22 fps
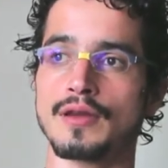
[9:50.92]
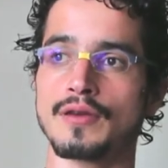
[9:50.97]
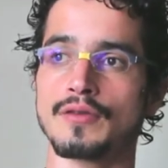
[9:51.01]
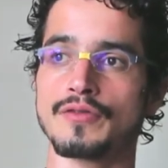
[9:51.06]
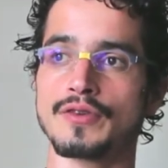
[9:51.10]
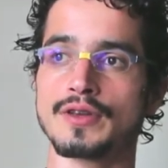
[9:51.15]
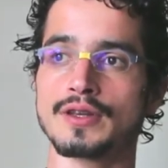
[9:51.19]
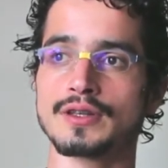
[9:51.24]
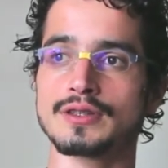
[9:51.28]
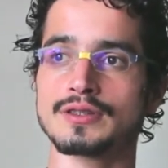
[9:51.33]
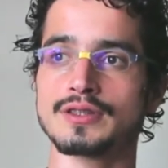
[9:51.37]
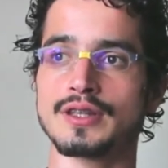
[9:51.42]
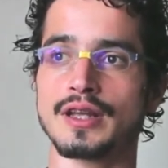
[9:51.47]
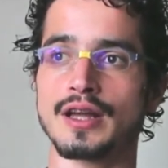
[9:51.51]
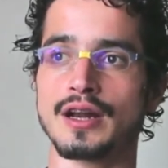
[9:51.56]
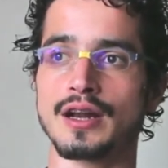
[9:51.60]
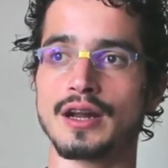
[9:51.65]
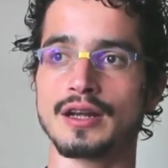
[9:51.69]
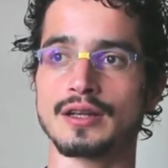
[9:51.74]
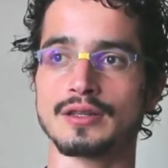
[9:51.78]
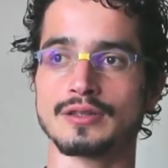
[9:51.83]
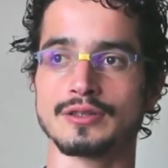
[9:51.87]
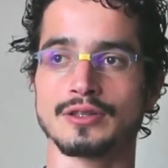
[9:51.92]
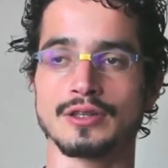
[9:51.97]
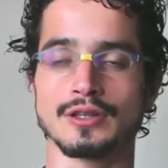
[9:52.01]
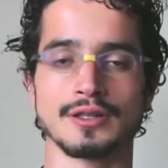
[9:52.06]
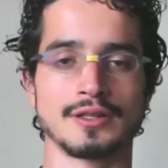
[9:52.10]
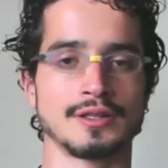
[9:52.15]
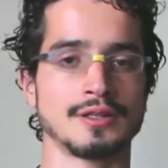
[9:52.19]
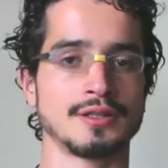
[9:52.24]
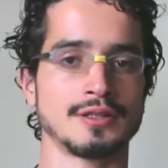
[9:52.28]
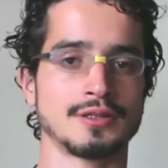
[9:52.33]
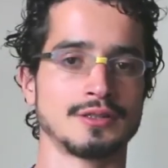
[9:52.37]
things that are
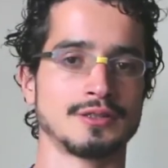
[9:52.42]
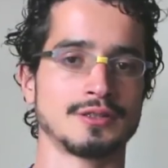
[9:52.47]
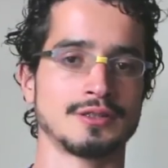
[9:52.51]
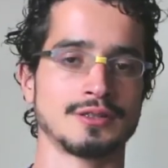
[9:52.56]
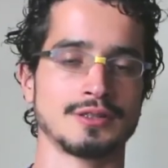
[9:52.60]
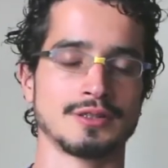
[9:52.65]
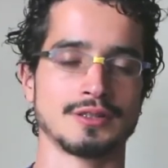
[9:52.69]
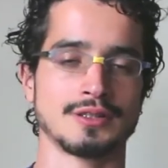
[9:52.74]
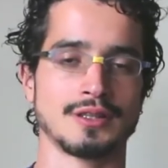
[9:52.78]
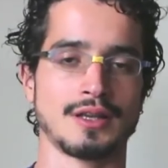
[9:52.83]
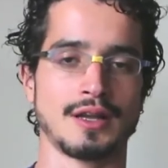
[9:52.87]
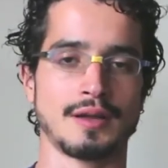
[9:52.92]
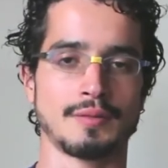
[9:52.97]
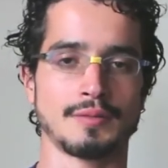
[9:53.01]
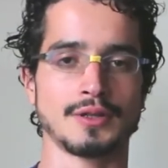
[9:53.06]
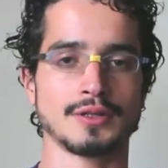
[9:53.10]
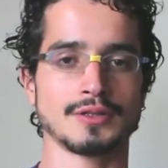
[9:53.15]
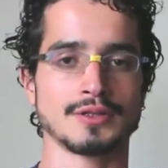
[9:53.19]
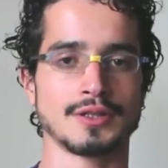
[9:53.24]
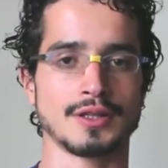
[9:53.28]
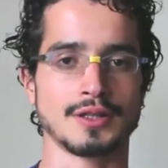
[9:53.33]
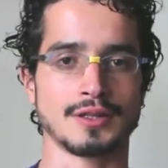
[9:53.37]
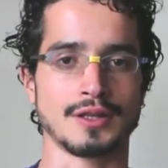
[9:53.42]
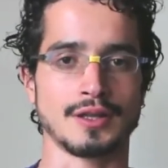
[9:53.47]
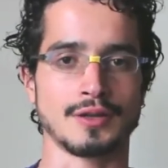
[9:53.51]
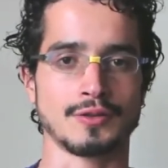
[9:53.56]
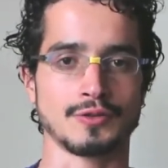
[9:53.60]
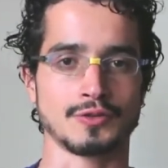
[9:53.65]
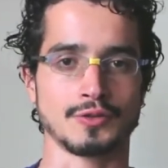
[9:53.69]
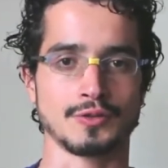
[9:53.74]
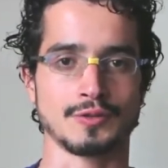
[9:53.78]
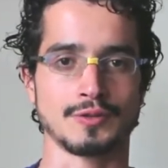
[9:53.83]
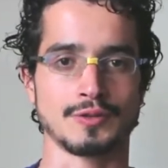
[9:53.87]
donuts. I'm not saying that
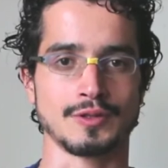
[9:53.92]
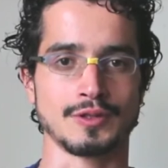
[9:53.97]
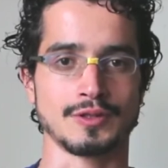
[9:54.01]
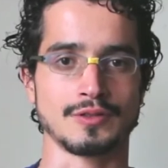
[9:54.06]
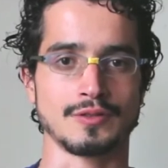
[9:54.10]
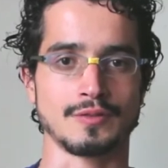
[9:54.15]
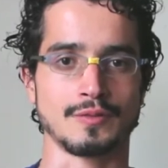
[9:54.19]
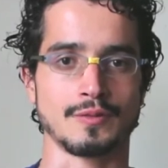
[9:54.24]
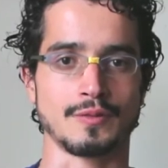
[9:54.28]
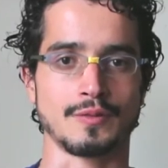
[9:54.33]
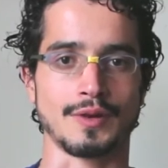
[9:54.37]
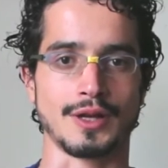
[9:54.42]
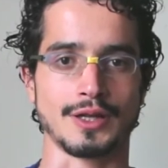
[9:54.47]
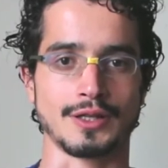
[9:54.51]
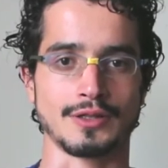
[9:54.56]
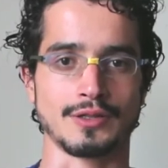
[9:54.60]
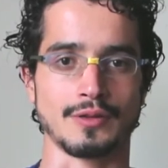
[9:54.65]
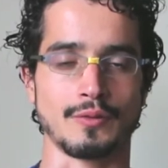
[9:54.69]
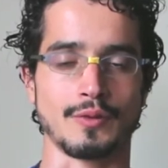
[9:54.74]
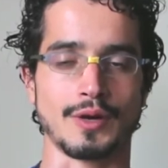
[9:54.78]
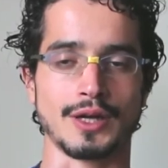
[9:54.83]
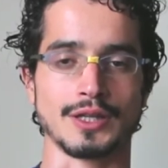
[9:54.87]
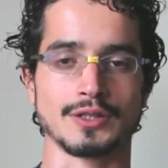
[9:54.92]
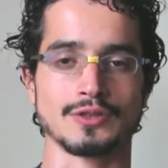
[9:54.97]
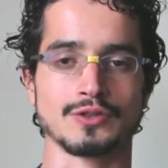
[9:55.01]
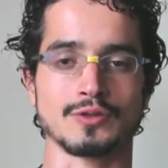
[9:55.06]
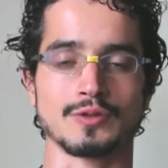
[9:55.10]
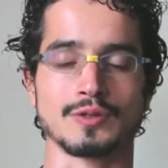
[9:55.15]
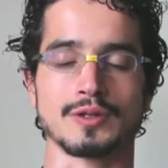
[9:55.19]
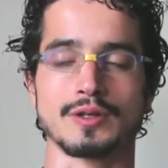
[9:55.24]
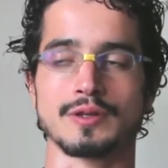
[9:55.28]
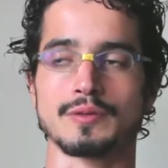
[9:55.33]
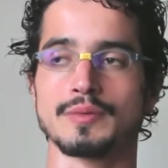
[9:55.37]
you should eat white
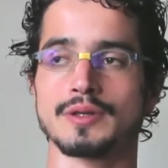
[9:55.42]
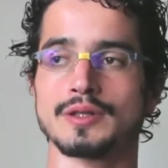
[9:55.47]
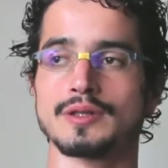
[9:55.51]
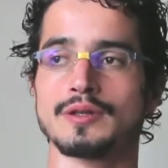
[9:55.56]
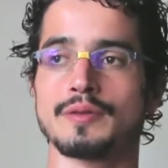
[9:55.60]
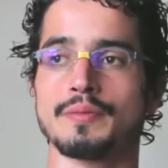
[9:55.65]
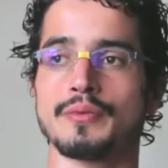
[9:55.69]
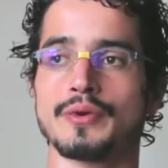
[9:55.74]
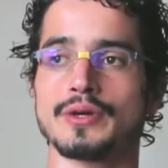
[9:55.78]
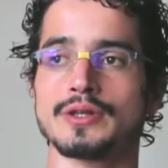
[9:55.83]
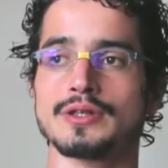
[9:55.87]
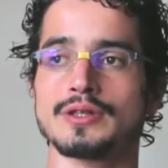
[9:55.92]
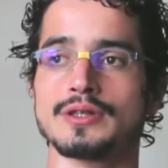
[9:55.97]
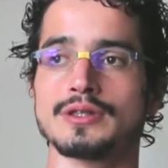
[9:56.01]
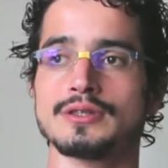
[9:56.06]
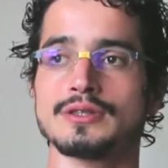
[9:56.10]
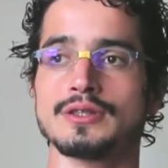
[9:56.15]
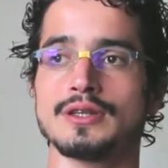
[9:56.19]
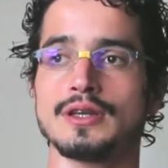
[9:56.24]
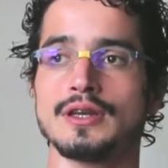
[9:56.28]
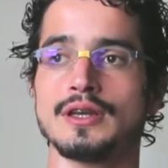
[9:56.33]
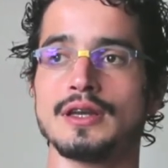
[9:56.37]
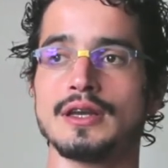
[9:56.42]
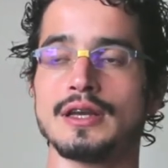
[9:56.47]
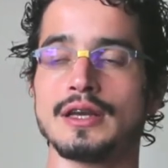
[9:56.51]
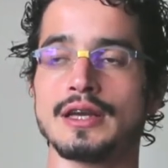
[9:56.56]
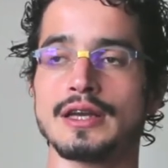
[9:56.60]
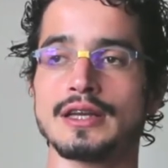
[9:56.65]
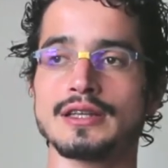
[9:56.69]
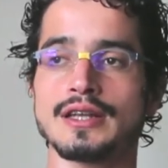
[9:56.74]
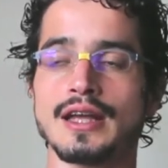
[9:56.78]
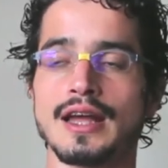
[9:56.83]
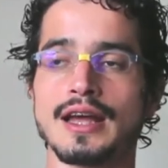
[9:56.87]
sugar, but the point is
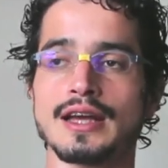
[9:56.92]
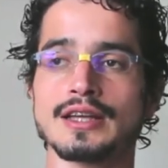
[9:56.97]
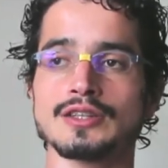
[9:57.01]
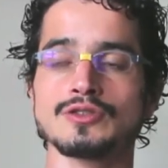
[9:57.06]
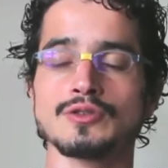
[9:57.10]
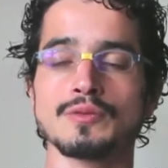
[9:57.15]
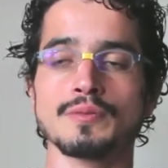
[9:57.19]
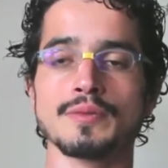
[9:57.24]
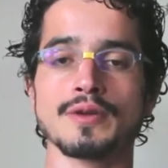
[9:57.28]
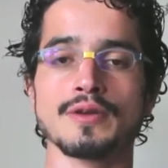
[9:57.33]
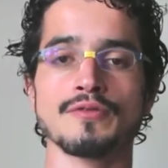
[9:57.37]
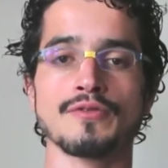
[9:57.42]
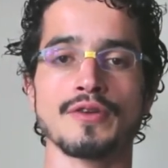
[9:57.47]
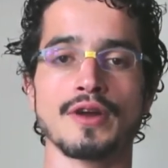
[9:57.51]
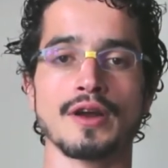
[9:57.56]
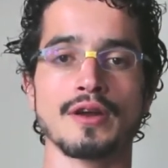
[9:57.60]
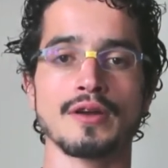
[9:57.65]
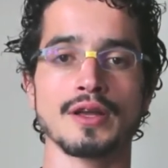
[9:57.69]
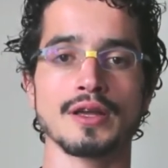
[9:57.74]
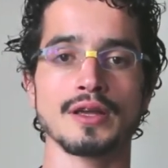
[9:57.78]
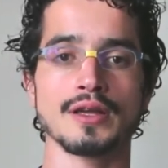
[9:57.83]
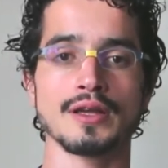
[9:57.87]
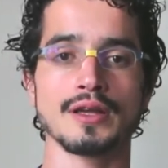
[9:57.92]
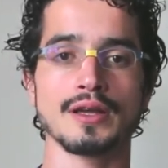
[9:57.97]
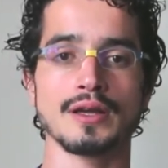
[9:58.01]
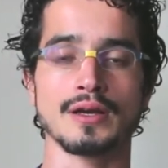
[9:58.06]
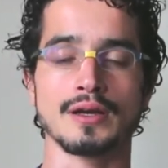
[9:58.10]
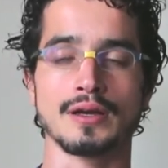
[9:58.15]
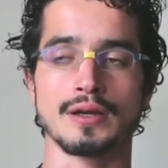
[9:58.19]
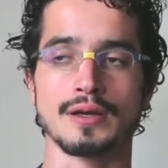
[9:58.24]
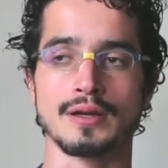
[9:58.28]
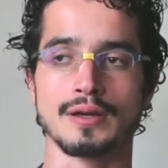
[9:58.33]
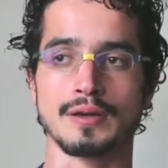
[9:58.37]
it has to be very
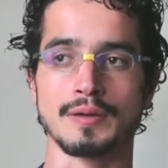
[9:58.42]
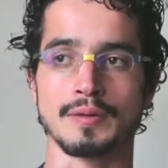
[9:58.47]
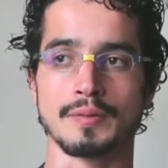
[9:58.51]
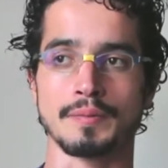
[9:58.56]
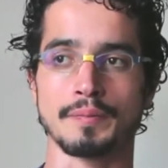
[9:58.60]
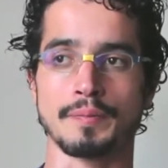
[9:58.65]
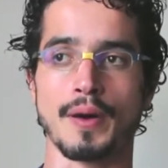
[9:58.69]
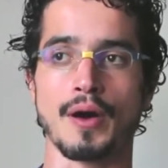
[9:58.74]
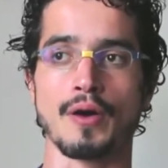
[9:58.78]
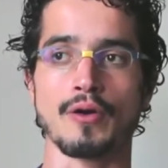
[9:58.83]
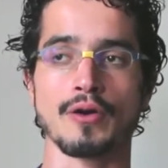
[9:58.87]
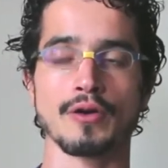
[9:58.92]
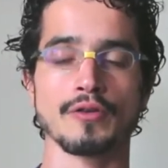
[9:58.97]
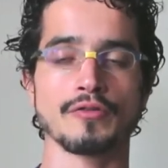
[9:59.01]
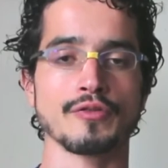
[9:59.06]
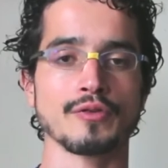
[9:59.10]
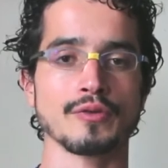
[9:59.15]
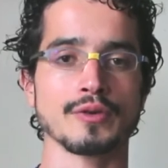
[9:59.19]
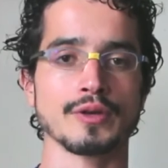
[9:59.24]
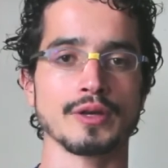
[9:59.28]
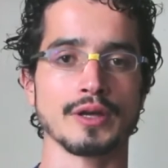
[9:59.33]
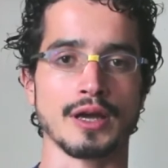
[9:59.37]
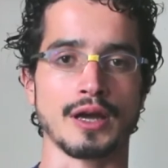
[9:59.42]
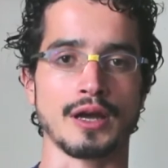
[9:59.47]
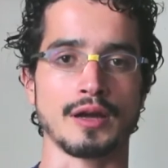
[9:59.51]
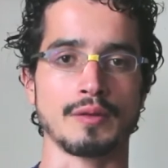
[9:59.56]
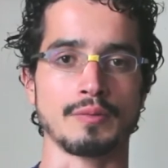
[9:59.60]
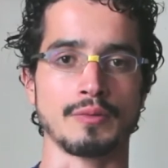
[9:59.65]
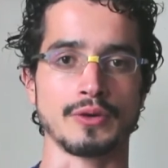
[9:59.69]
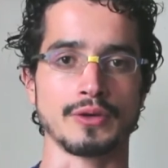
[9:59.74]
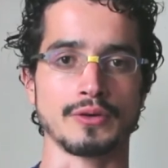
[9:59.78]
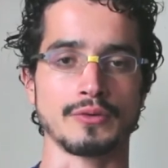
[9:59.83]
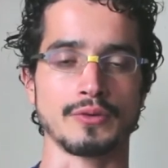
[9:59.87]
powerful in
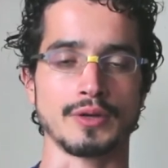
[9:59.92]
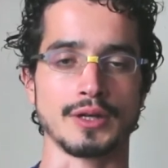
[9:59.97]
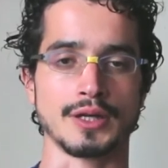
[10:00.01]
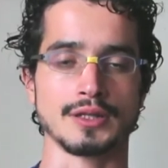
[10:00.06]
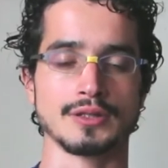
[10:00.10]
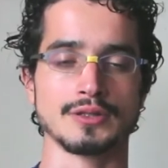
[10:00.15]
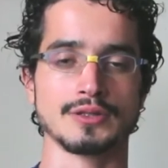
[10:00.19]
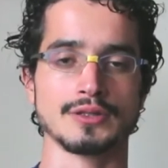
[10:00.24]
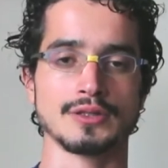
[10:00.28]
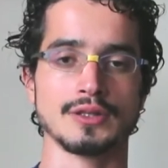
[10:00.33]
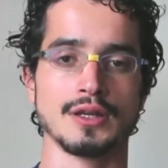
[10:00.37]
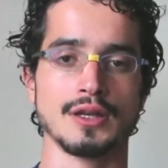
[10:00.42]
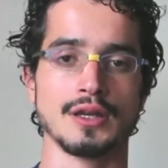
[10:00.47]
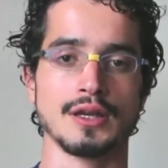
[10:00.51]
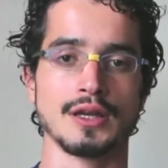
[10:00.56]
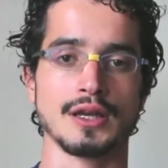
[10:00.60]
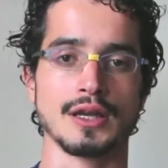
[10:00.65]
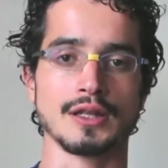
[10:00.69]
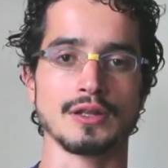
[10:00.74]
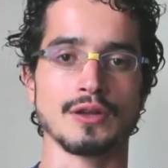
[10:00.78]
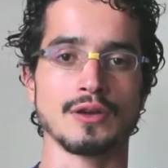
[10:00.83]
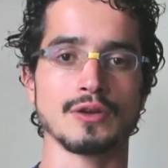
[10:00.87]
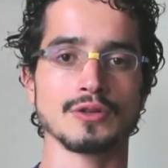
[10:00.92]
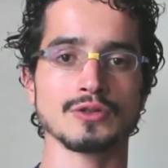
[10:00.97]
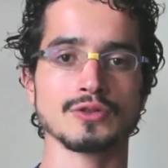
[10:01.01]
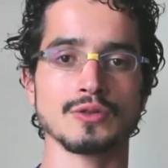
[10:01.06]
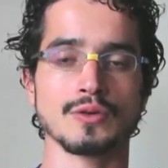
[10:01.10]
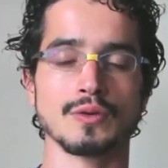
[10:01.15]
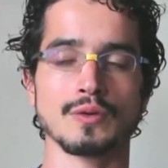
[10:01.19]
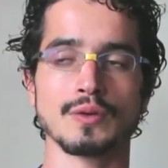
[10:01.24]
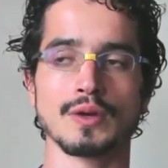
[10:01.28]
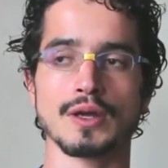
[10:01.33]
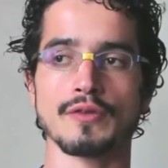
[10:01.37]
carbohydrates and
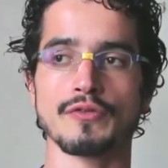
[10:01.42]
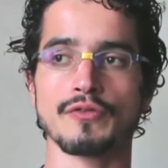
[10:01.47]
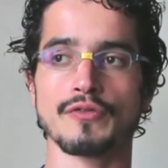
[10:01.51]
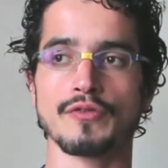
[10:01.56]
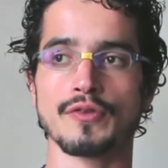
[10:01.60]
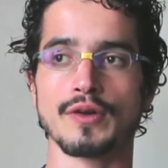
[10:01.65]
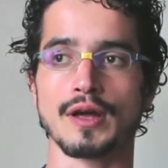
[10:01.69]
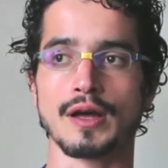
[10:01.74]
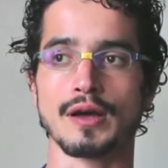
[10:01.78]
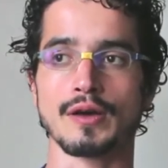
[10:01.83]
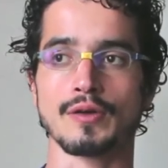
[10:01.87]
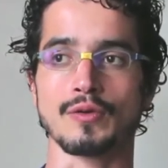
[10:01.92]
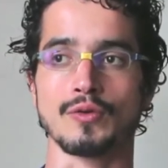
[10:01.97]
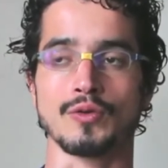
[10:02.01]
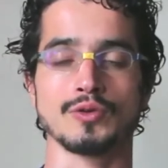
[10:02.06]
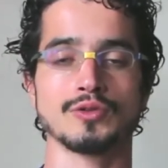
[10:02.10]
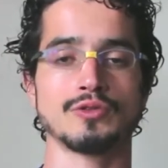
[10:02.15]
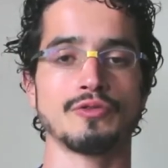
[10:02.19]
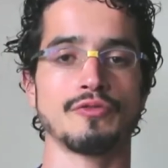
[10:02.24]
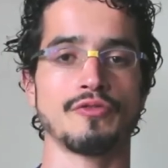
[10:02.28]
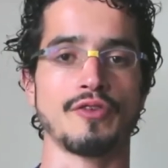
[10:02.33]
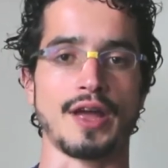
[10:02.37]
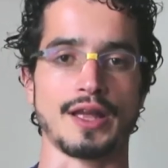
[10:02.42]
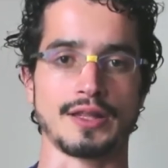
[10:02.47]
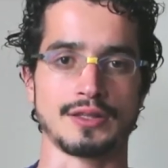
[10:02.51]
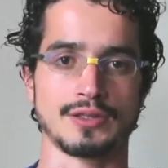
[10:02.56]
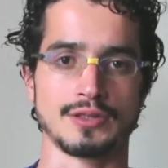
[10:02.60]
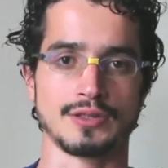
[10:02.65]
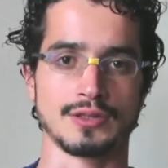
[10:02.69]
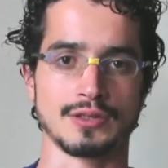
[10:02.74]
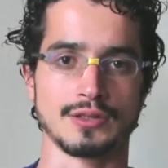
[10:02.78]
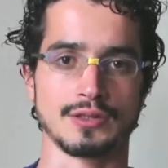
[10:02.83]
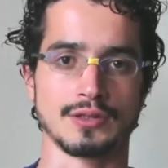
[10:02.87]
also with good
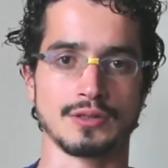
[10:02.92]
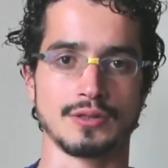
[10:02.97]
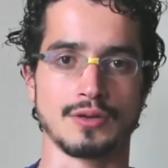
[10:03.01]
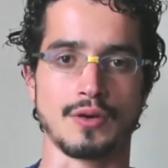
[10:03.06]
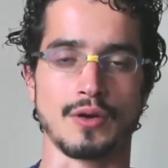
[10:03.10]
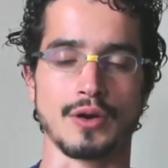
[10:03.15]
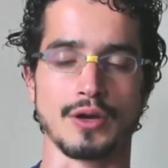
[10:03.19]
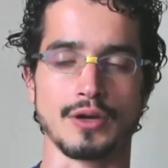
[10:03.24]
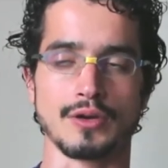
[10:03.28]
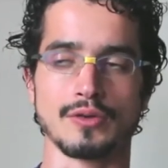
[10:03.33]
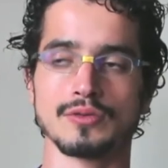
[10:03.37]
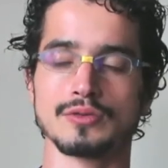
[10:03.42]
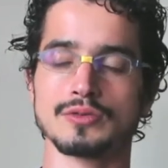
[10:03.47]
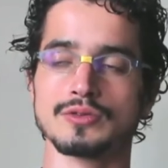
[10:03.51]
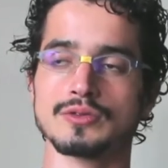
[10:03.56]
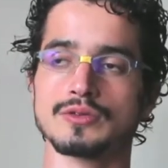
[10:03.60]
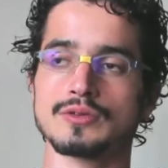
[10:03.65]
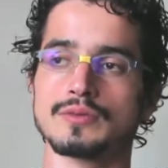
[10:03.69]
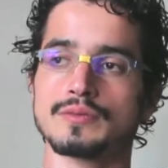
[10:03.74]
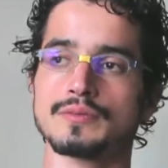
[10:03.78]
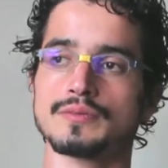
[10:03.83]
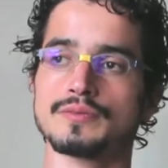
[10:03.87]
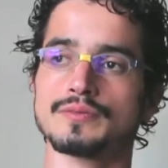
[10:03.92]
fats, oils.